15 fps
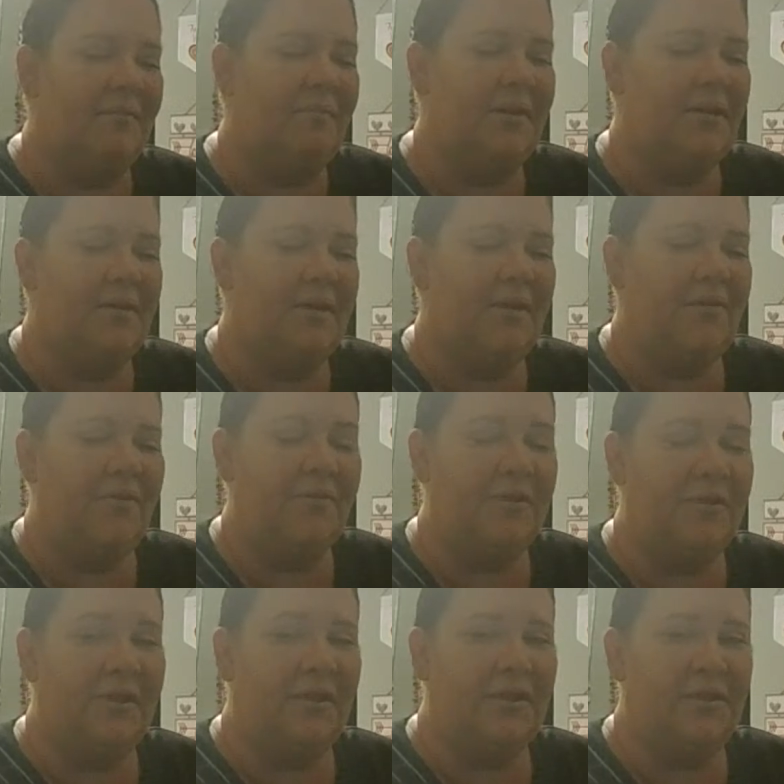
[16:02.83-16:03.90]
to be another
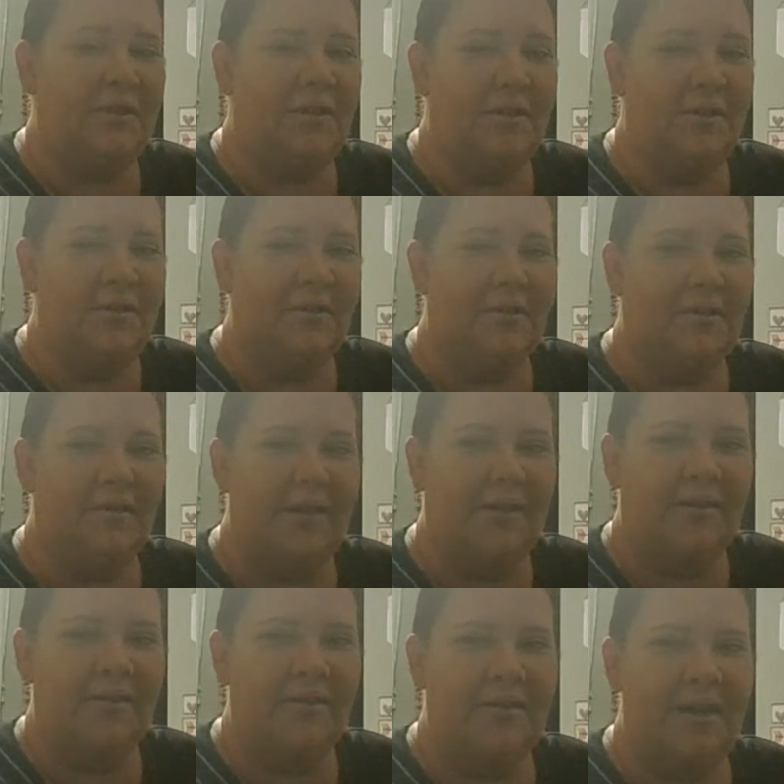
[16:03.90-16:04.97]
6 years
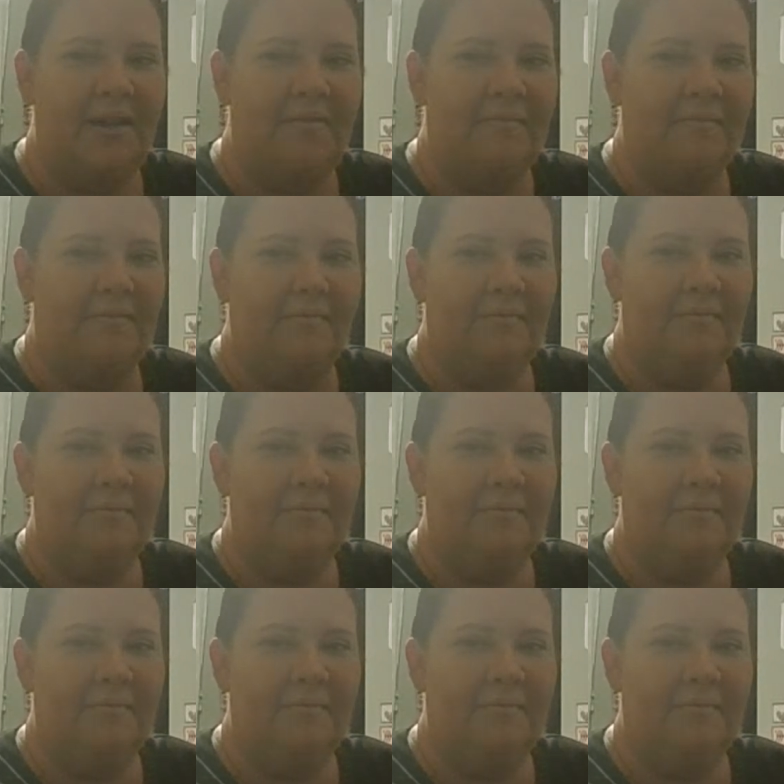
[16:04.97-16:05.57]
at the time.